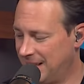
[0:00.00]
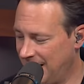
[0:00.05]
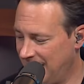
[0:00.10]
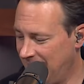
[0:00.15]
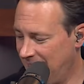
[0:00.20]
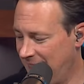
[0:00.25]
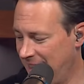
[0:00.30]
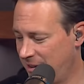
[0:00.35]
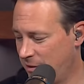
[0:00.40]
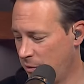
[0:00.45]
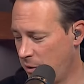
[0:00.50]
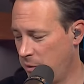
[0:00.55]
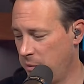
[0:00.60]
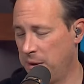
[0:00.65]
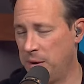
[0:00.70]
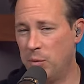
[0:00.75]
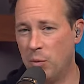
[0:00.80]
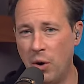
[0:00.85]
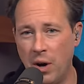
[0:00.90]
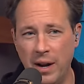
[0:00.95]
that's what
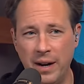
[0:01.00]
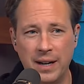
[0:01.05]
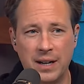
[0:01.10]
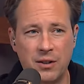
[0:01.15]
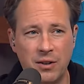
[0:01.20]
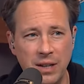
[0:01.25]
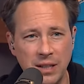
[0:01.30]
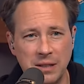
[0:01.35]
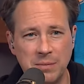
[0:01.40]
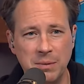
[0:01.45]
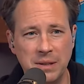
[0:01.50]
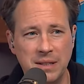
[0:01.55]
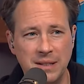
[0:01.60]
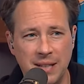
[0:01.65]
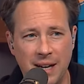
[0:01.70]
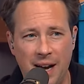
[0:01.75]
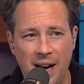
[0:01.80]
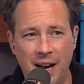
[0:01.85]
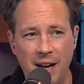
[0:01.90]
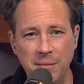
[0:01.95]
we want at Christmas
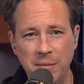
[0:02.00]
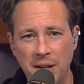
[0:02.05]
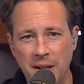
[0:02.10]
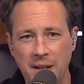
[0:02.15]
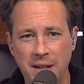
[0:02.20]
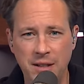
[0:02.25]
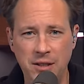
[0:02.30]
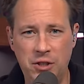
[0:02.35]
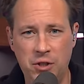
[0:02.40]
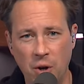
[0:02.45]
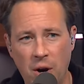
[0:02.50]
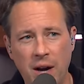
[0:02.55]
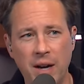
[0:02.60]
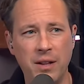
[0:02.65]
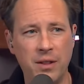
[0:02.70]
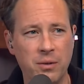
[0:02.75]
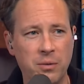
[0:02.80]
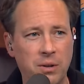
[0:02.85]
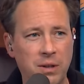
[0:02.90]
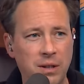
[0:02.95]
time. Joy
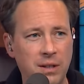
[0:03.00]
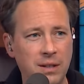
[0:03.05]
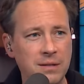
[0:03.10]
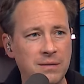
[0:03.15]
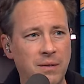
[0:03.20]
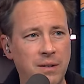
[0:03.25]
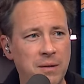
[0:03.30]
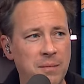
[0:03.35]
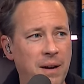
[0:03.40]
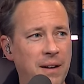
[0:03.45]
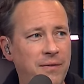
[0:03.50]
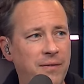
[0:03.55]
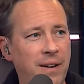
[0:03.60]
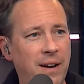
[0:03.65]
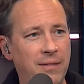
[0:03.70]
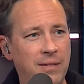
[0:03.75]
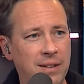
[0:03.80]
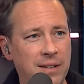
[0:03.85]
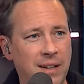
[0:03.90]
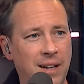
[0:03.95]
to the world, one of my
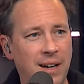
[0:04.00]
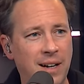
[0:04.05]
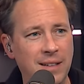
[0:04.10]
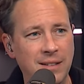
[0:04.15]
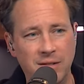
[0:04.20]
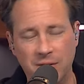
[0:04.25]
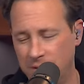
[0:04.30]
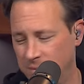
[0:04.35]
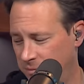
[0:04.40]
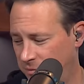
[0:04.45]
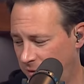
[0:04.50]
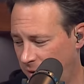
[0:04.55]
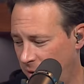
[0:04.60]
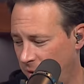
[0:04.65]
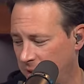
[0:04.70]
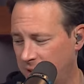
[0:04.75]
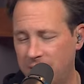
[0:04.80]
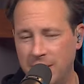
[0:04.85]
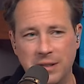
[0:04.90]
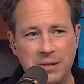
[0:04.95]
favorite lines from
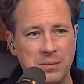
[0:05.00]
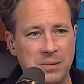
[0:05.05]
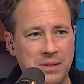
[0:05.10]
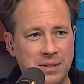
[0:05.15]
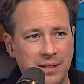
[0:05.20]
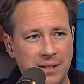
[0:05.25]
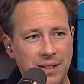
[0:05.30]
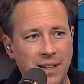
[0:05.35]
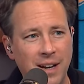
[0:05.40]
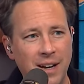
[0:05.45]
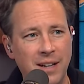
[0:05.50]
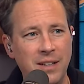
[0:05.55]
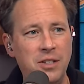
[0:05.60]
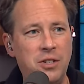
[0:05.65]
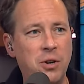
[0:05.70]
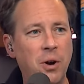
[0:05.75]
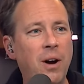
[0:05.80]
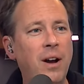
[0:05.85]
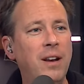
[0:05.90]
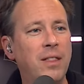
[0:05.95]
Four Christmases.
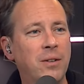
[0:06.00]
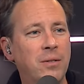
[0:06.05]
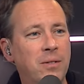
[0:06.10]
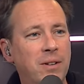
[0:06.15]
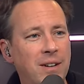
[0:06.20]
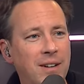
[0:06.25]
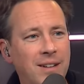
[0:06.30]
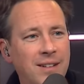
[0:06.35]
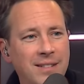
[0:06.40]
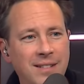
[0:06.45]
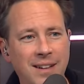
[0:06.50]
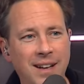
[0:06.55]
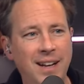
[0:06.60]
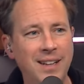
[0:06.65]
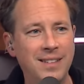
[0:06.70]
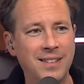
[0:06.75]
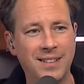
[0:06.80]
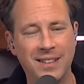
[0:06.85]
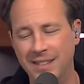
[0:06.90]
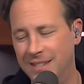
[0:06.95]
Joy to the world.
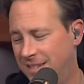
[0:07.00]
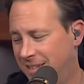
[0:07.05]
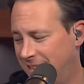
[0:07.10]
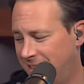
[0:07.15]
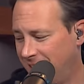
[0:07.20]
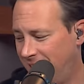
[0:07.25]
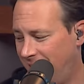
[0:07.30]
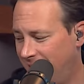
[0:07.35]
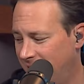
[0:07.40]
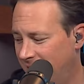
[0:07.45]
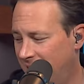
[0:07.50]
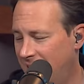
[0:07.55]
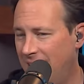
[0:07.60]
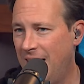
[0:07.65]
That's good stuff.